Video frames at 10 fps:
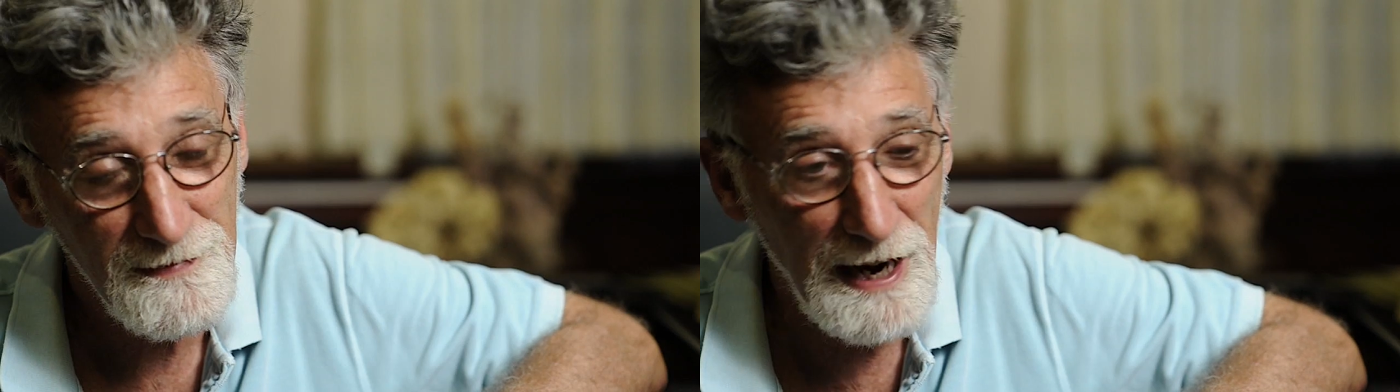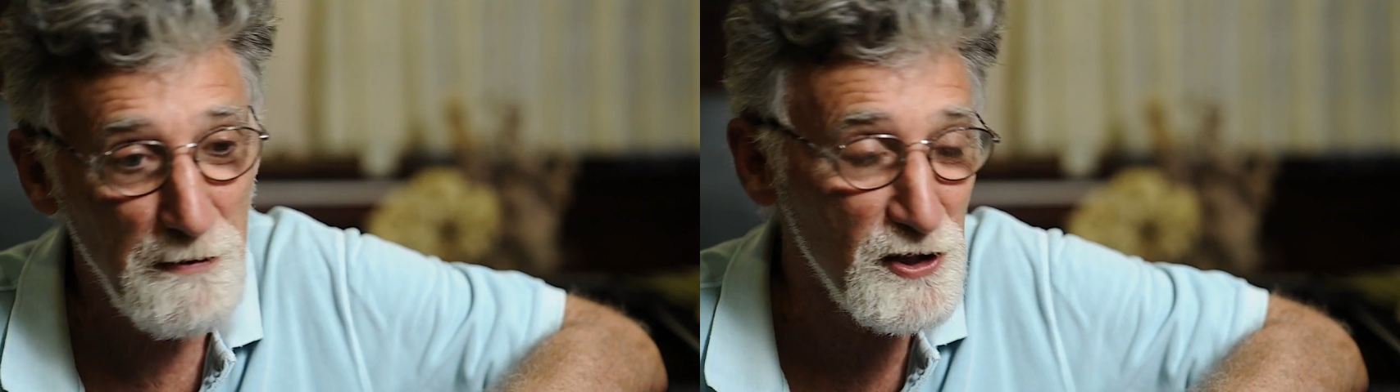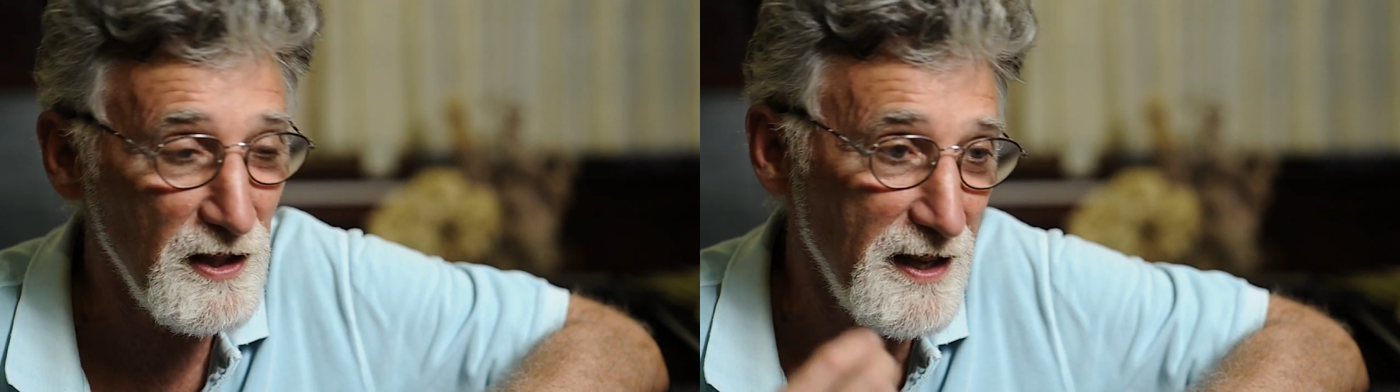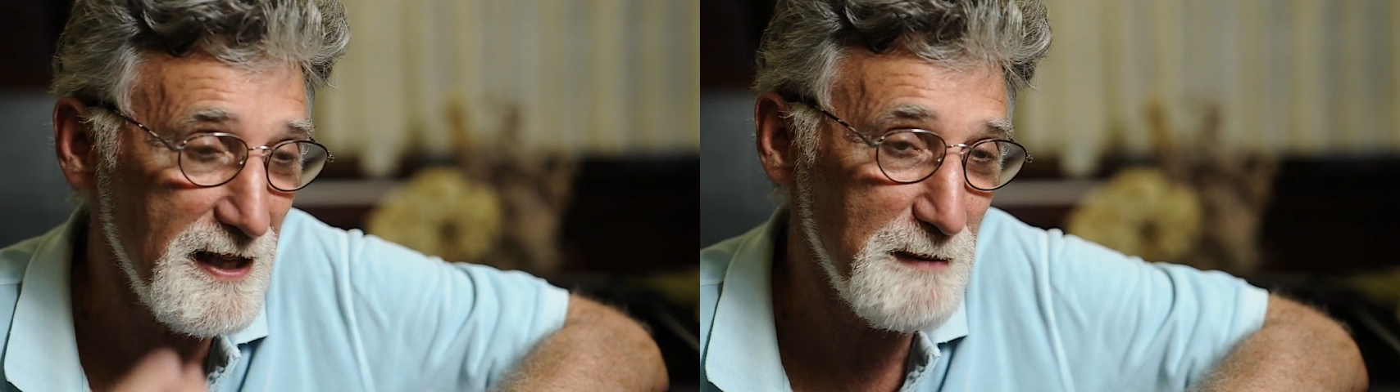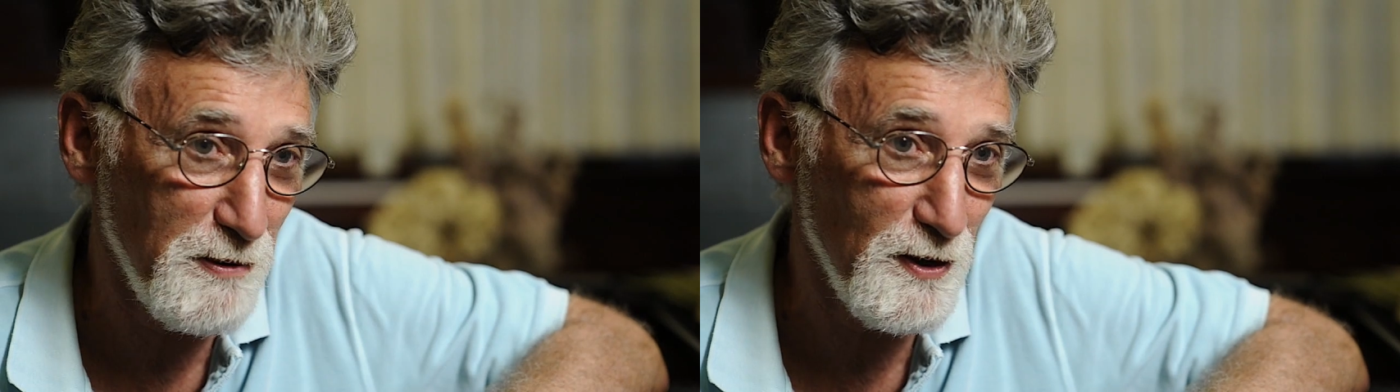I was the
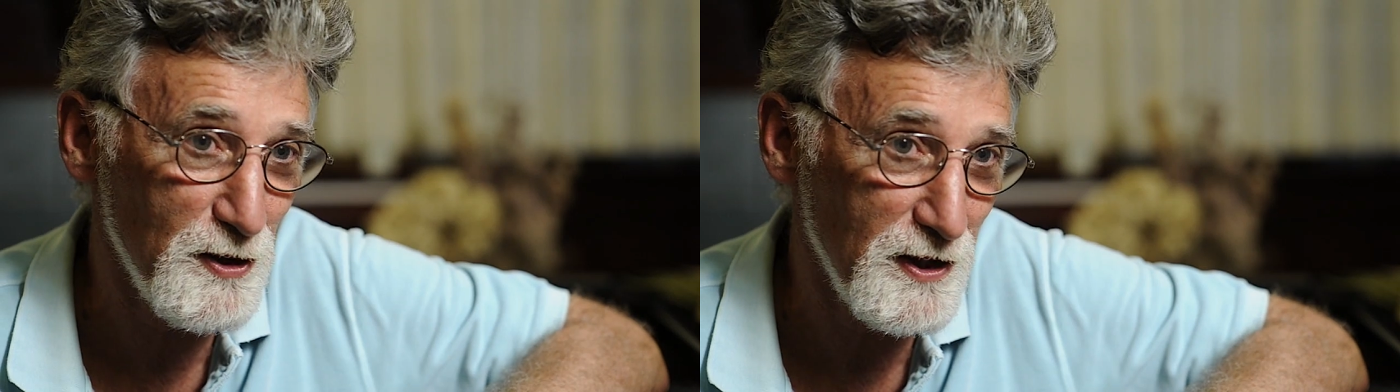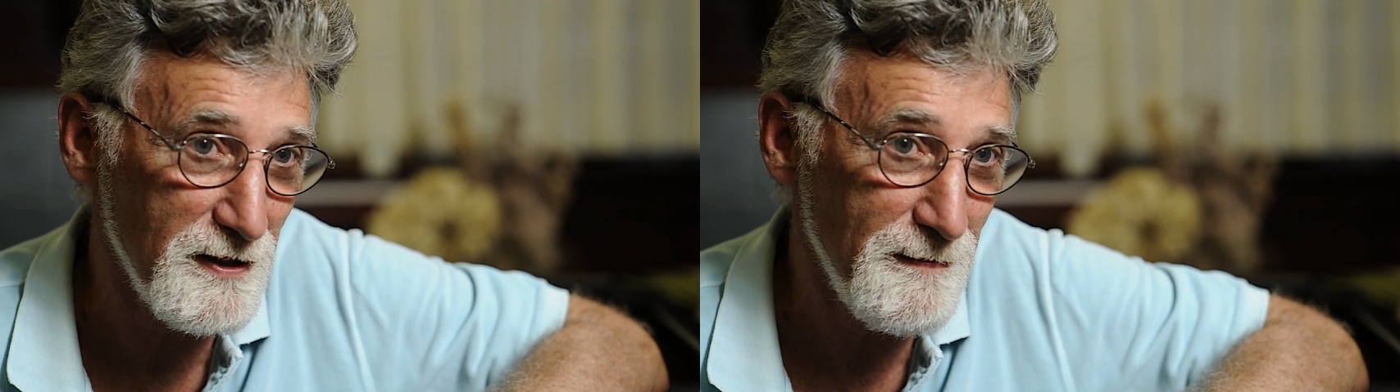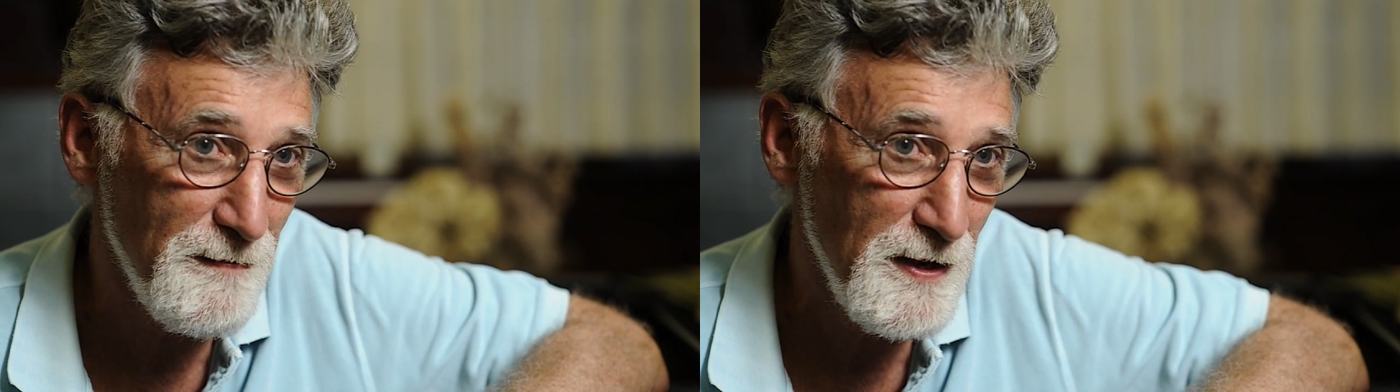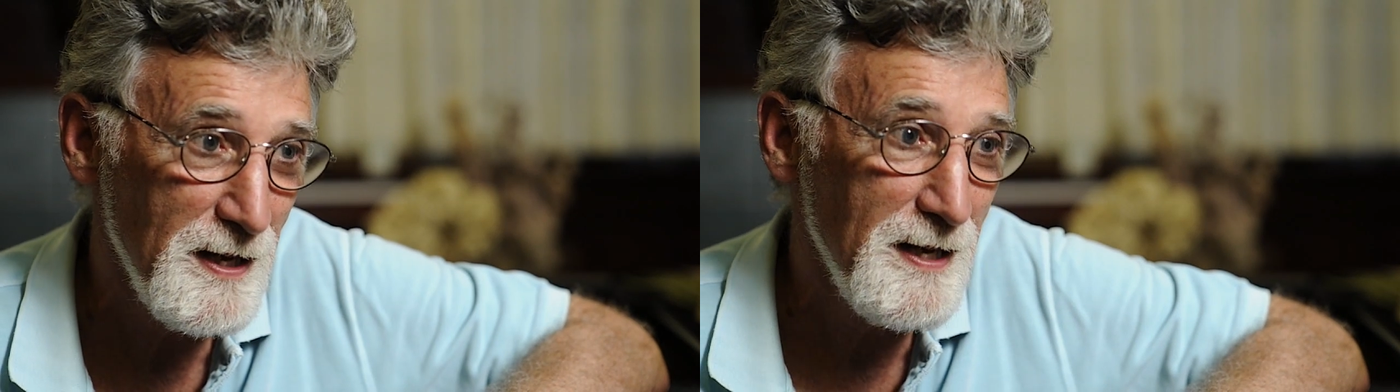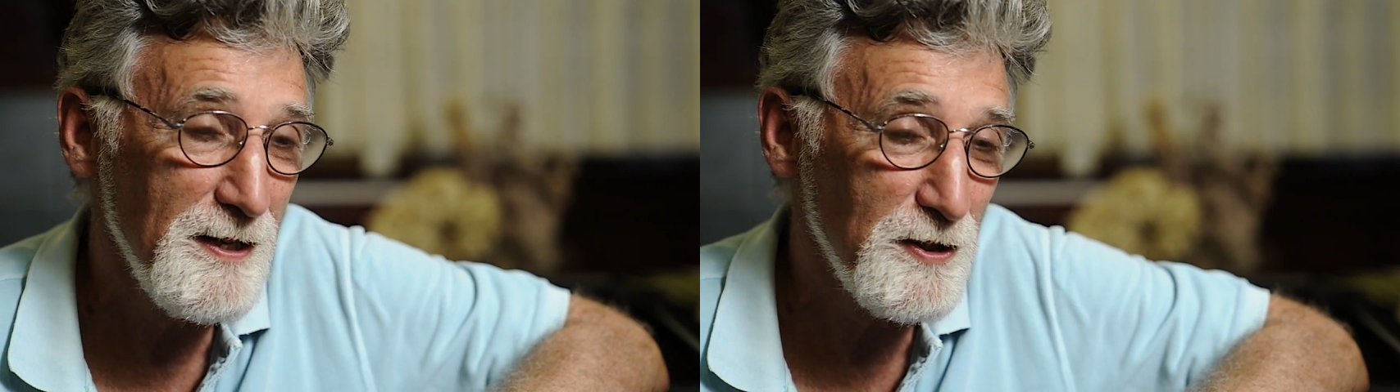last person
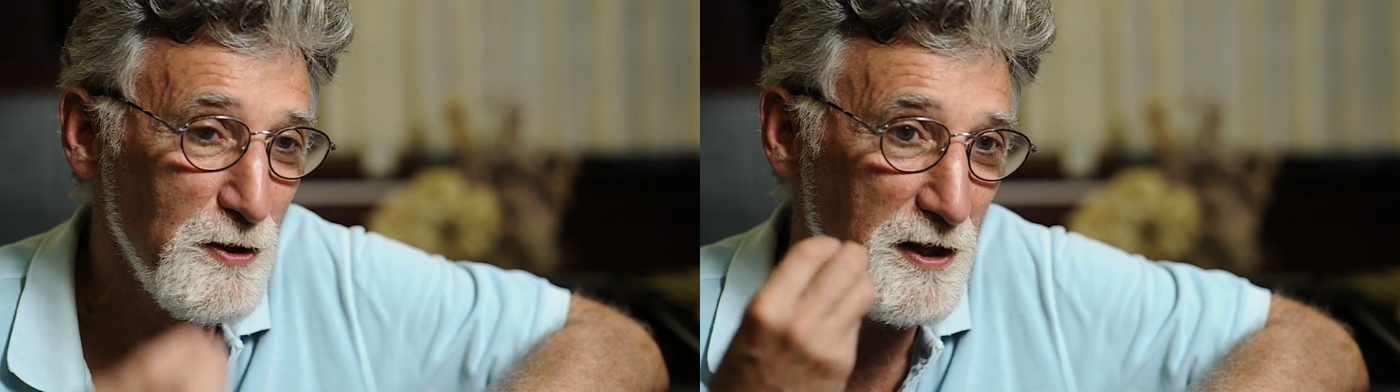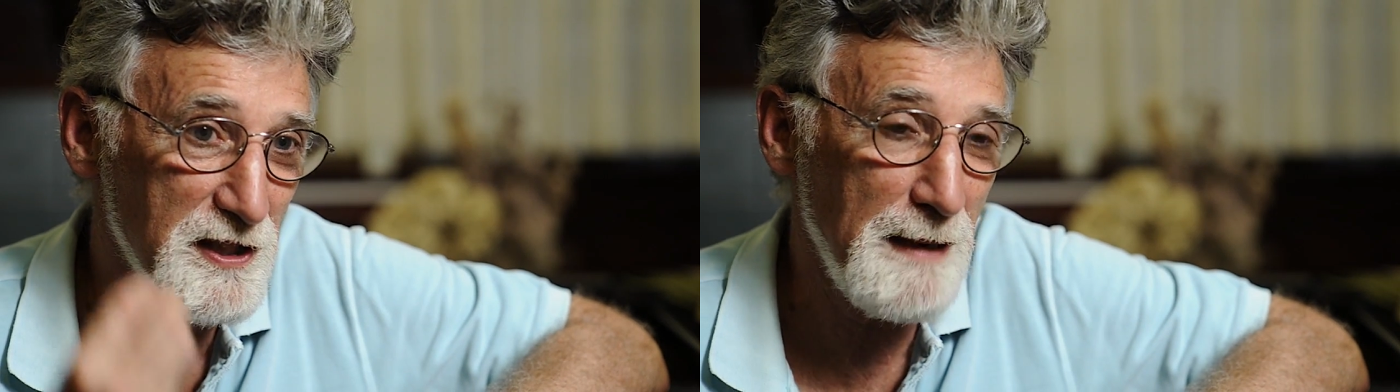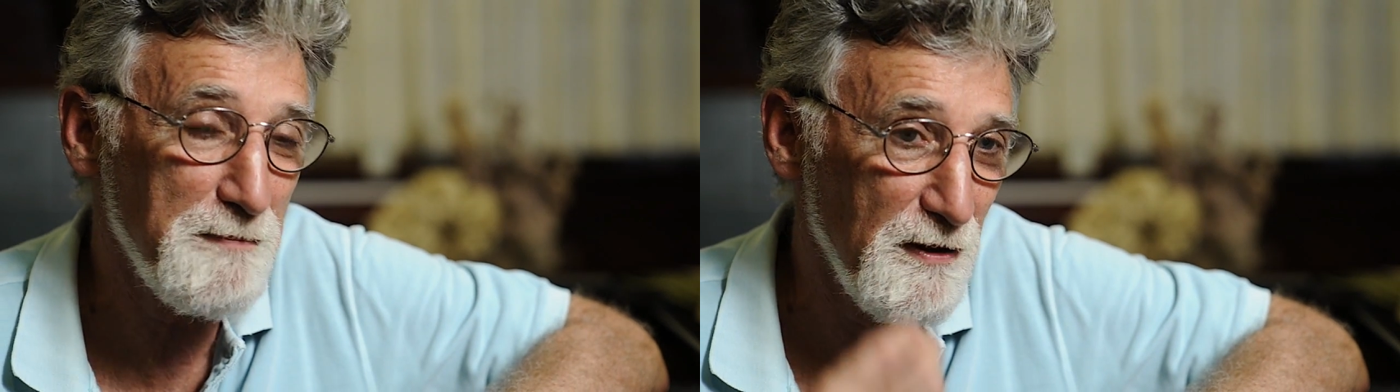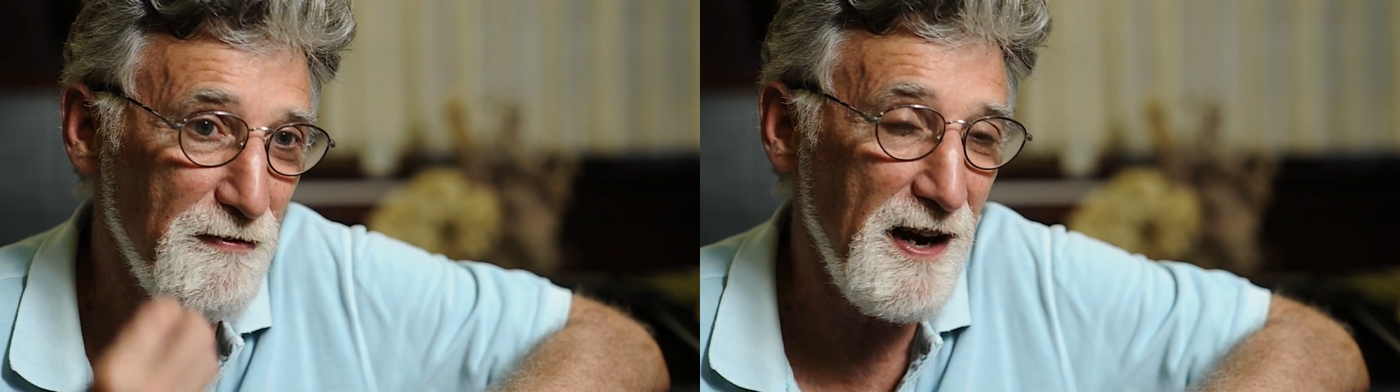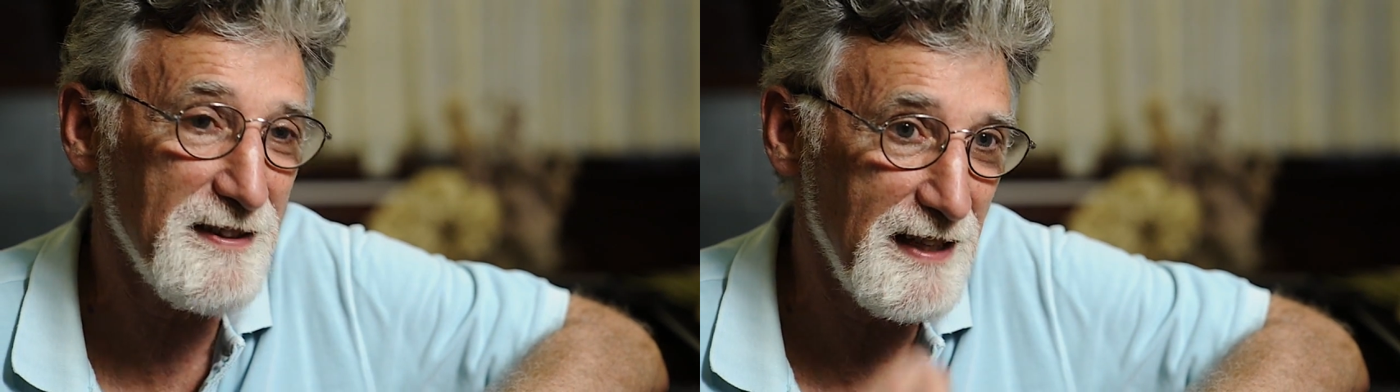to accept the
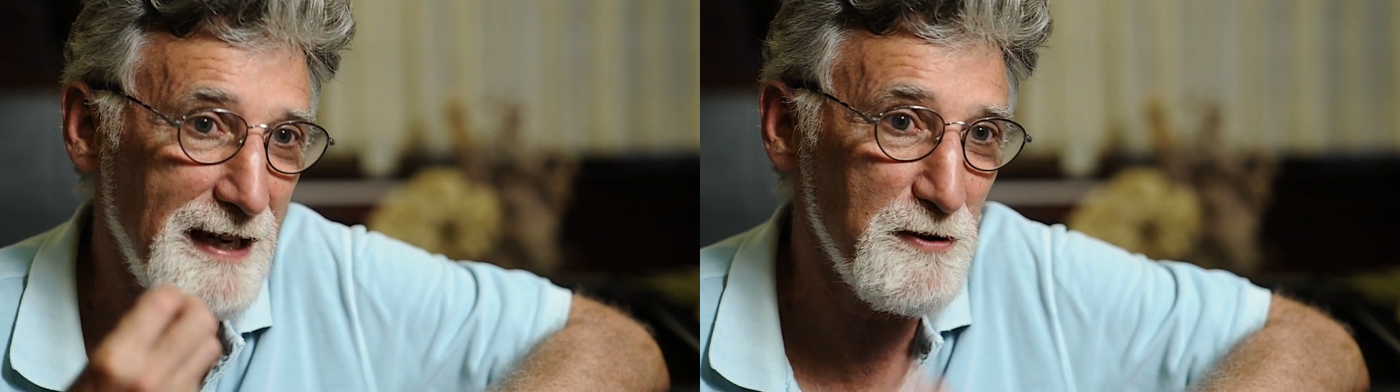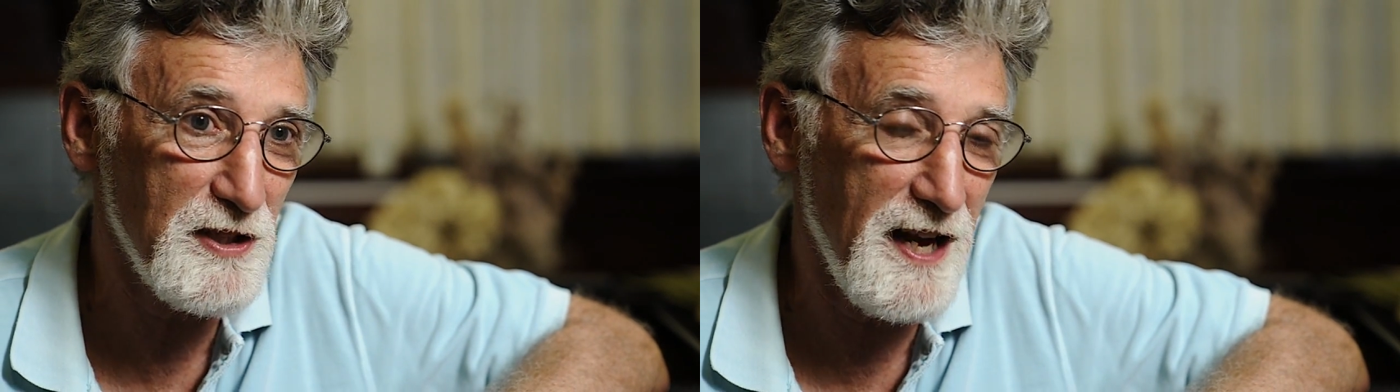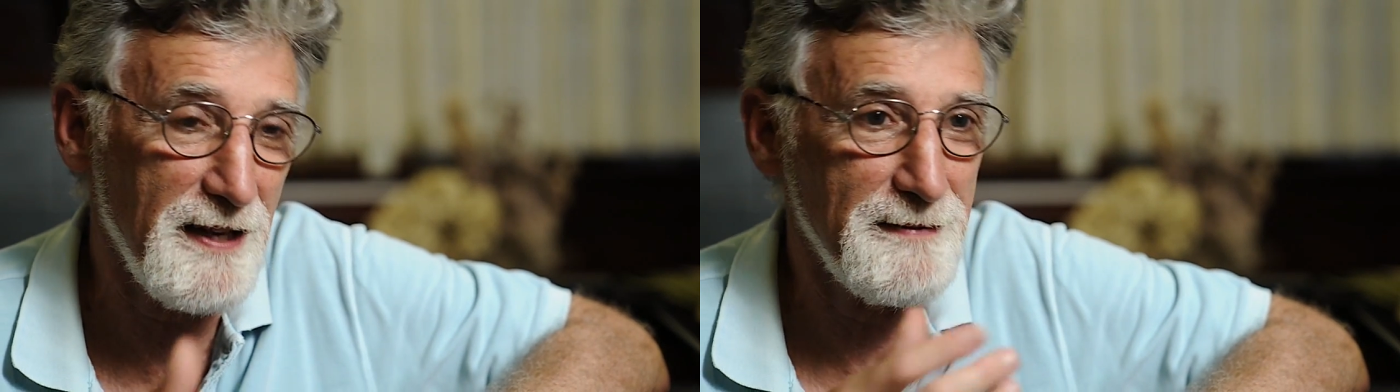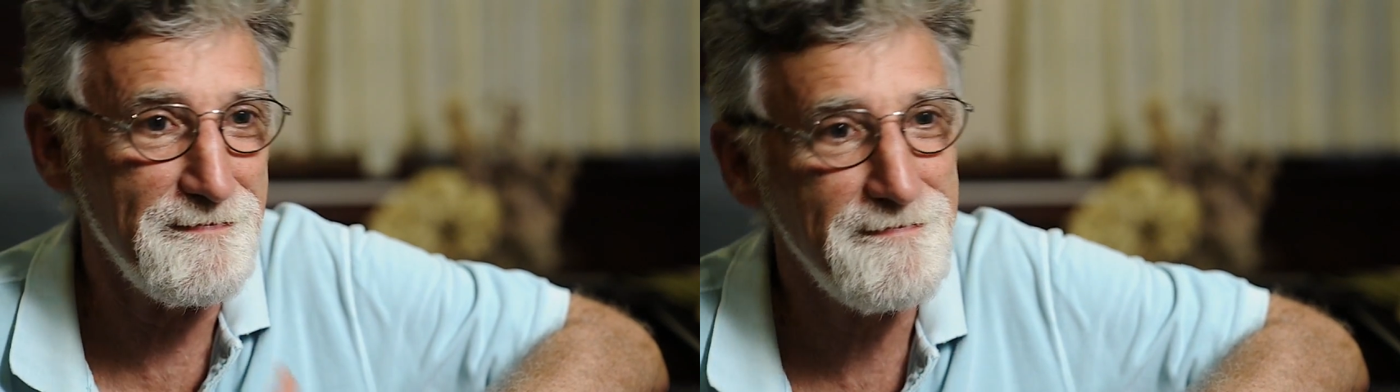fact that I was gay.